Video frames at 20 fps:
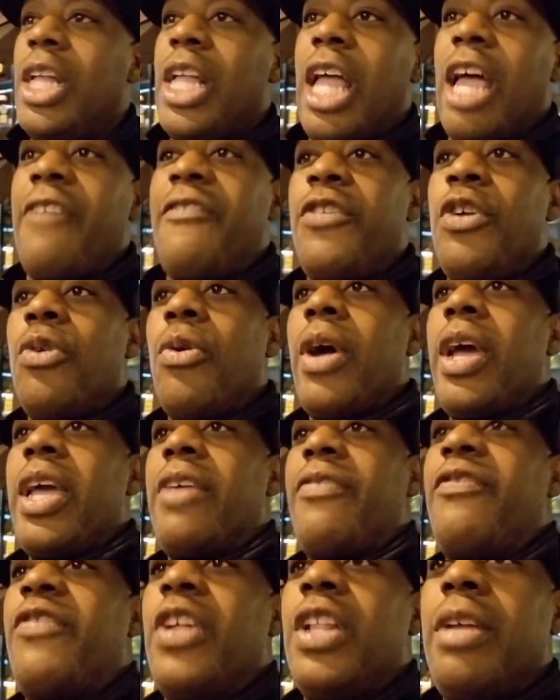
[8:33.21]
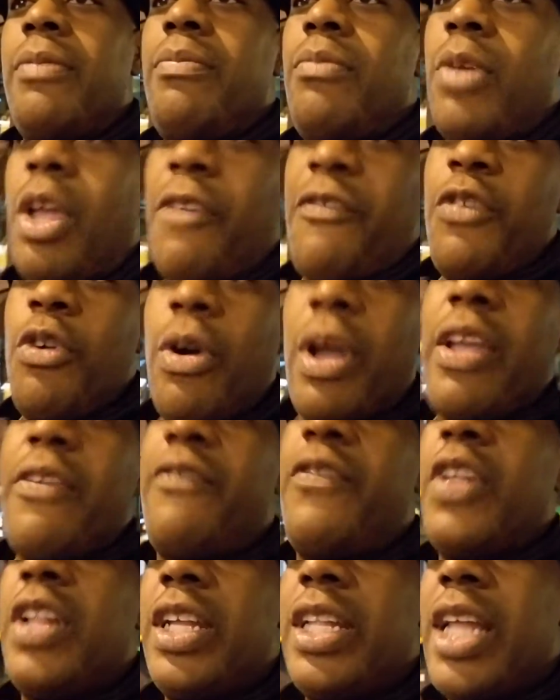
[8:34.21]
If you ain't feeling that,
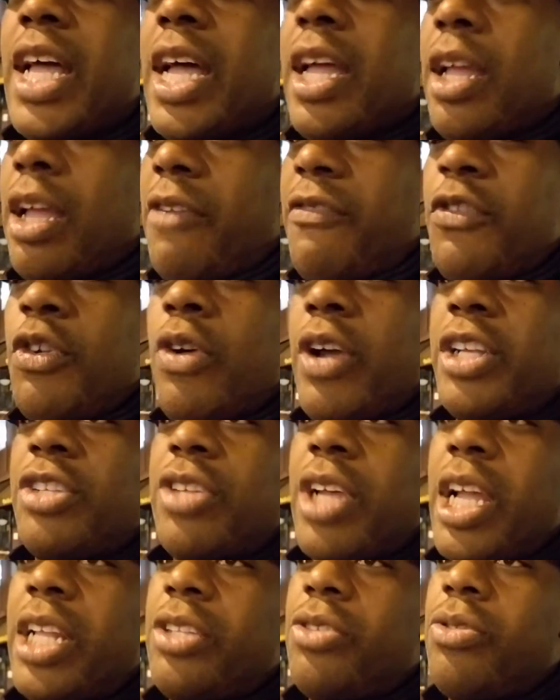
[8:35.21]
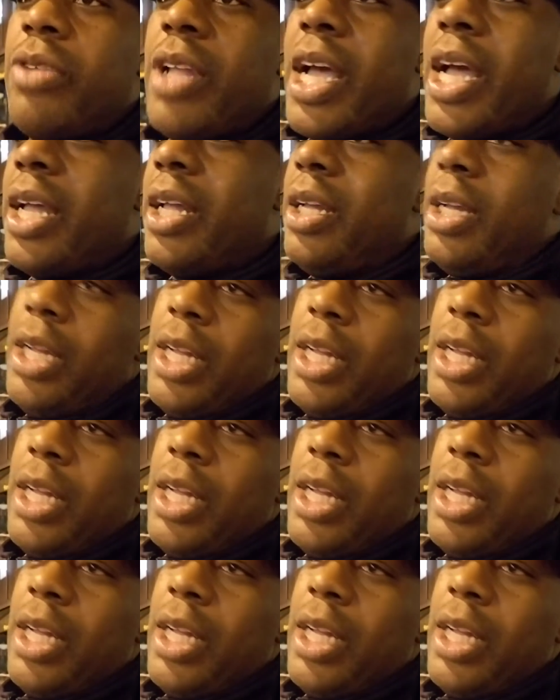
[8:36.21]
if you ain't trying to do that,